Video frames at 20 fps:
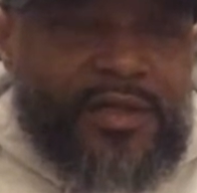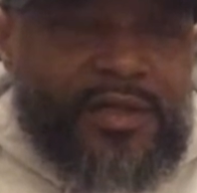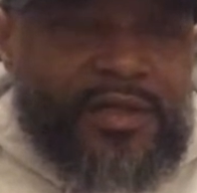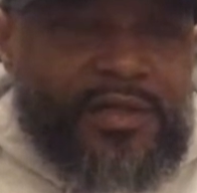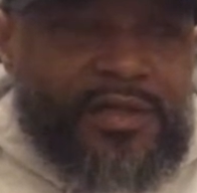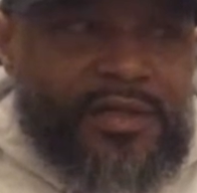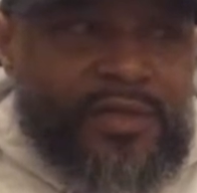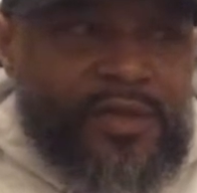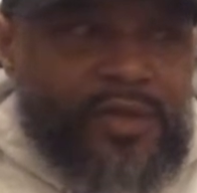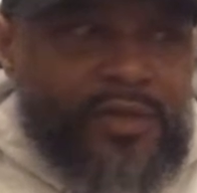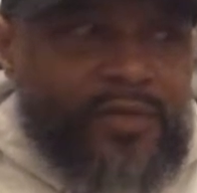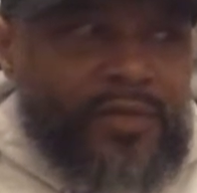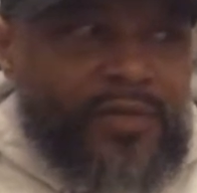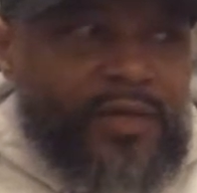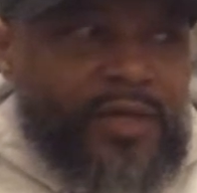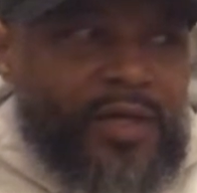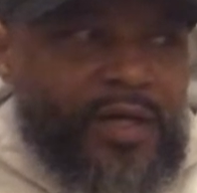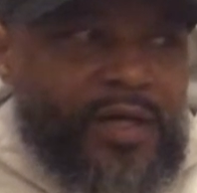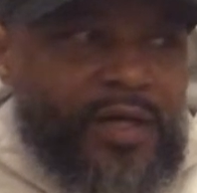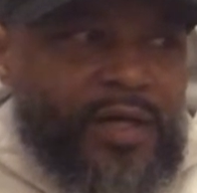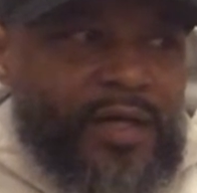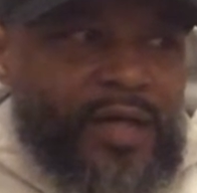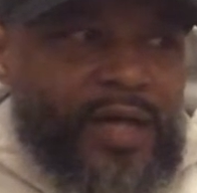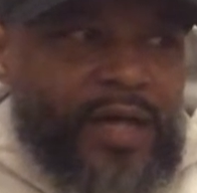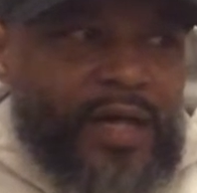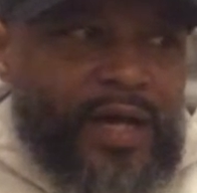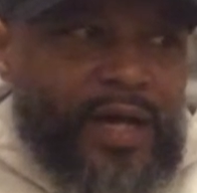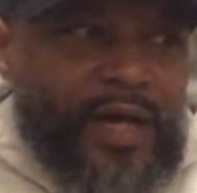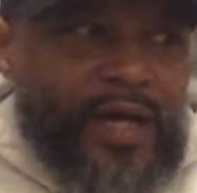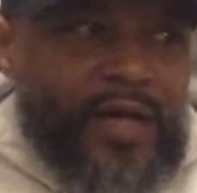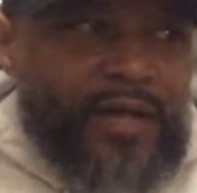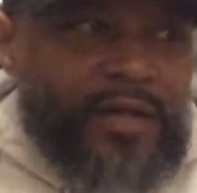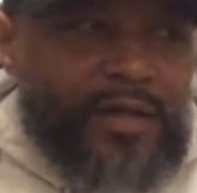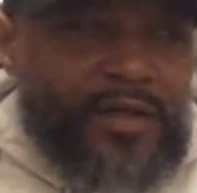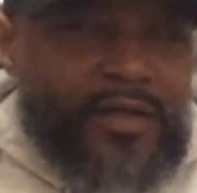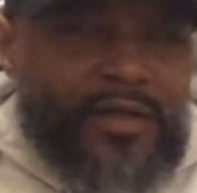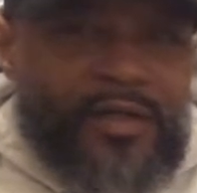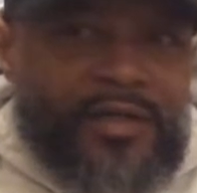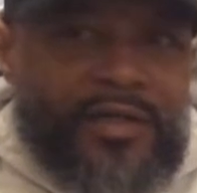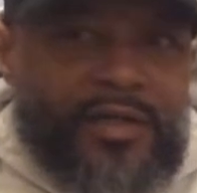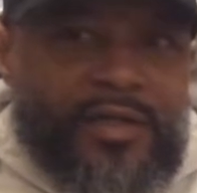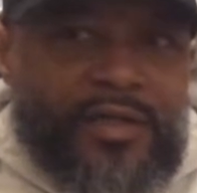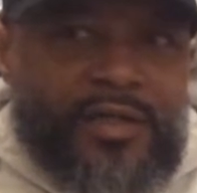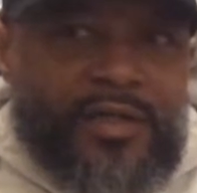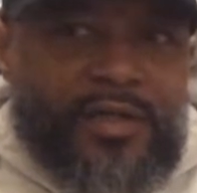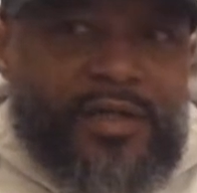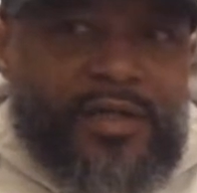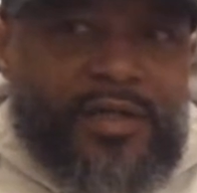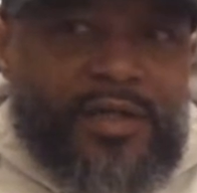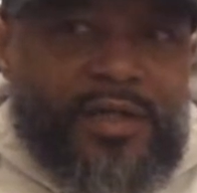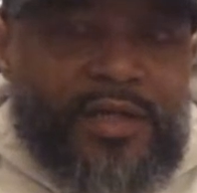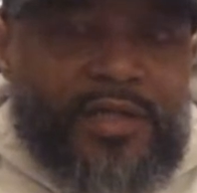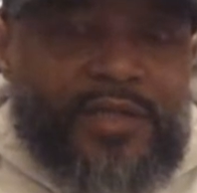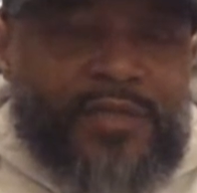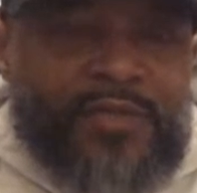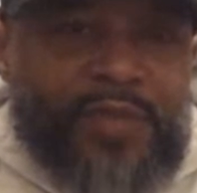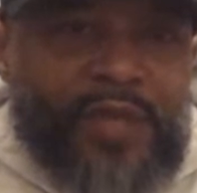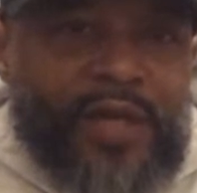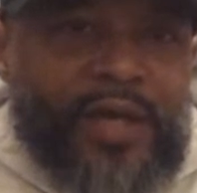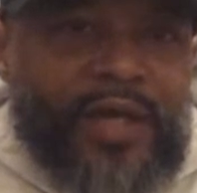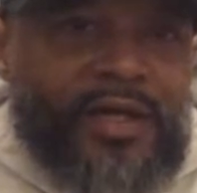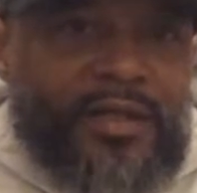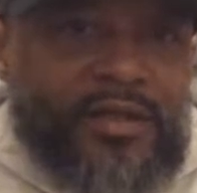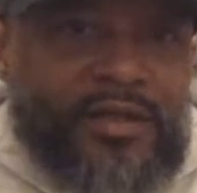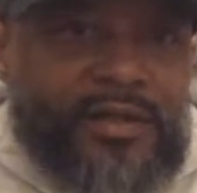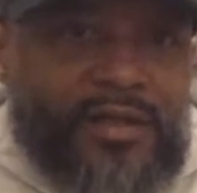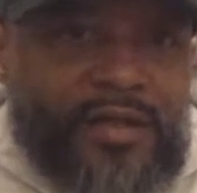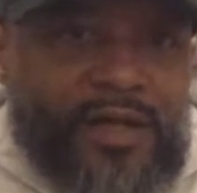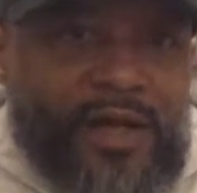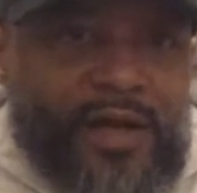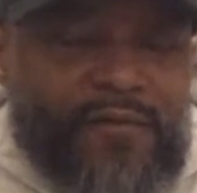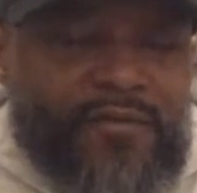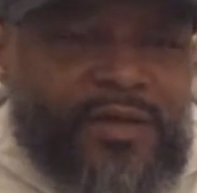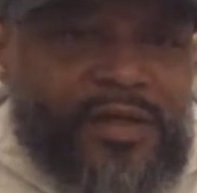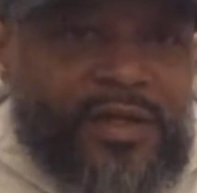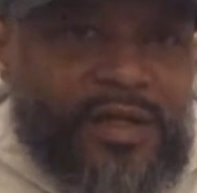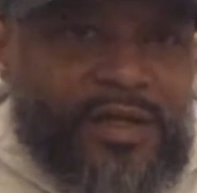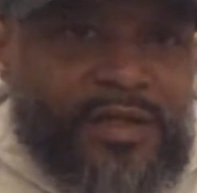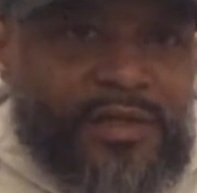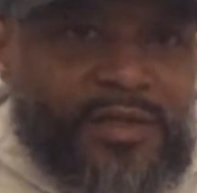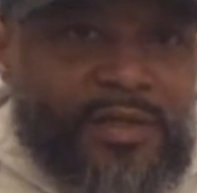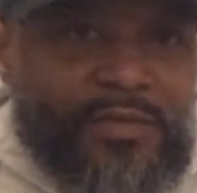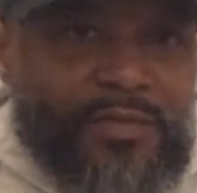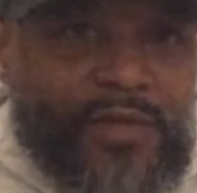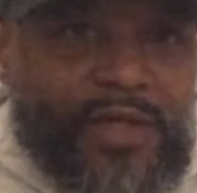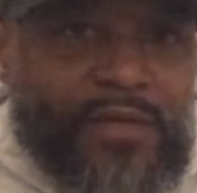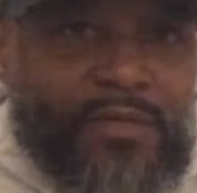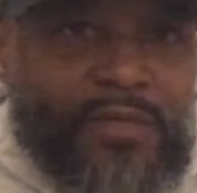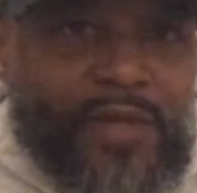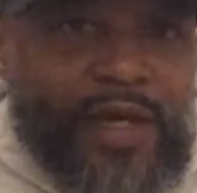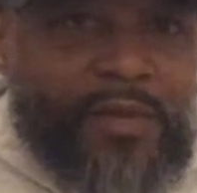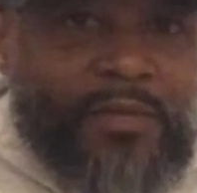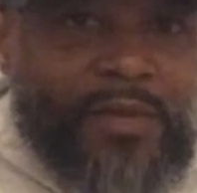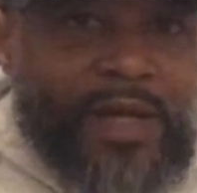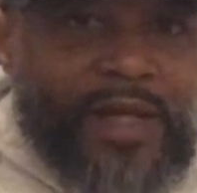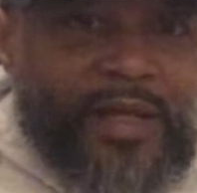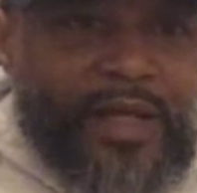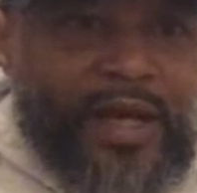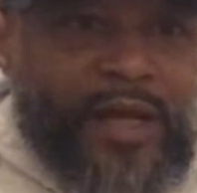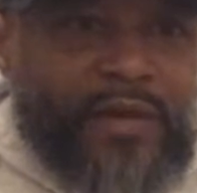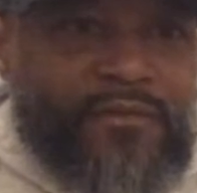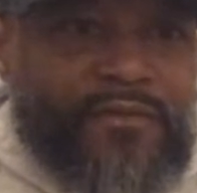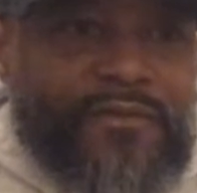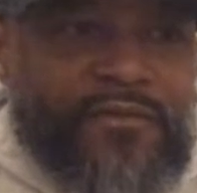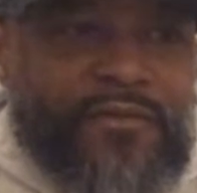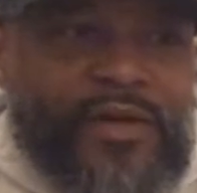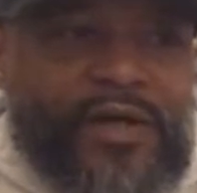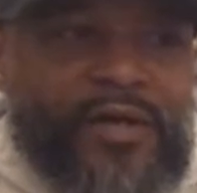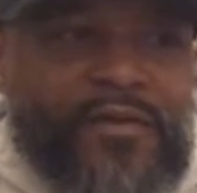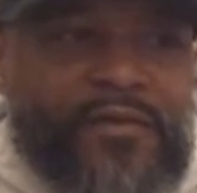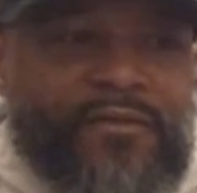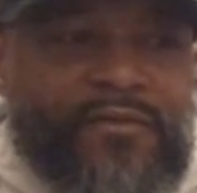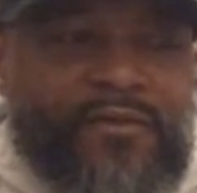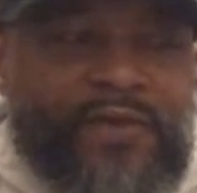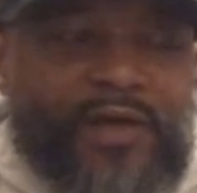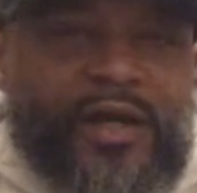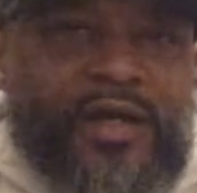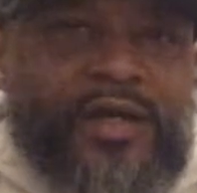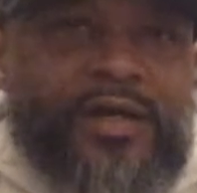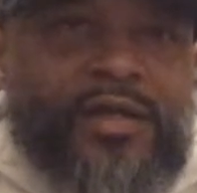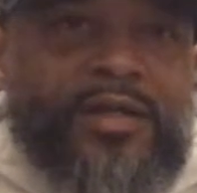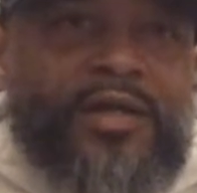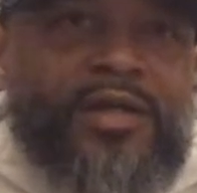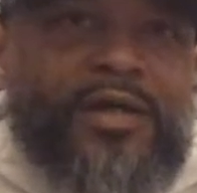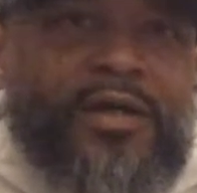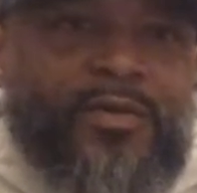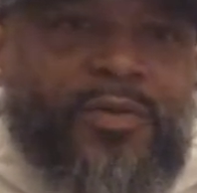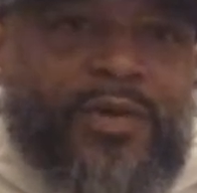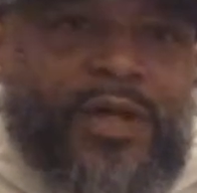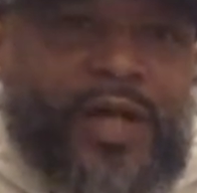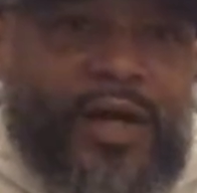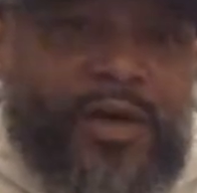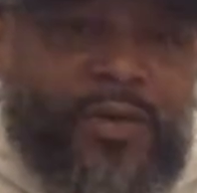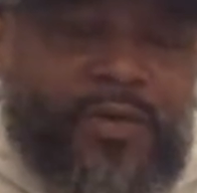So that kind of explained everything to me. It made my life very clear when I